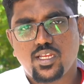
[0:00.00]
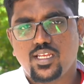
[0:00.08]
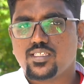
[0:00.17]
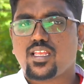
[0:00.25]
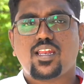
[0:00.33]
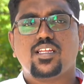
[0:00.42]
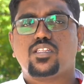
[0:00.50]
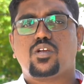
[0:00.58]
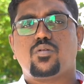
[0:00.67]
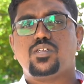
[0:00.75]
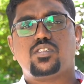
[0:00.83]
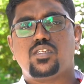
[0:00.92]
is another
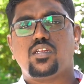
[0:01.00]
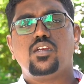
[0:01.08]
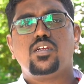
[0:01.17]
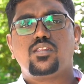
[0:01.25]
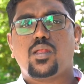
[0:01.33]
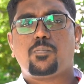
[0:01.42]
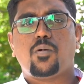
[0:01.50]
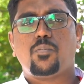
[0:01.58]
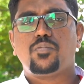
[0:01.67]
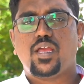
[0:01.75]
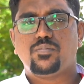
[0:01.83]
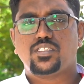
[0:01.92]
question that
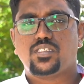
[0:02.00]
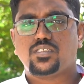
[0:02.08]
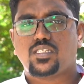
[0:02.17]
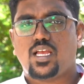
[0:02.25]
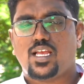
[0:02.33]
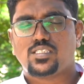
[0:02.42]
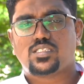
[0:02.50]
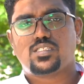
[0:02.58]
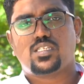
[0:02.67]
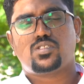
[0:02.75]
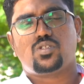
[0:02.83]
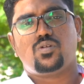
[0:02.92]
Pope Damasus asks
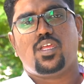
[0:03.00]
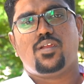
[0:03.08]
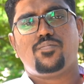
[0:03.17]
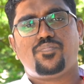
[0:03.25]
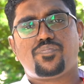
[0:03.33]
us today.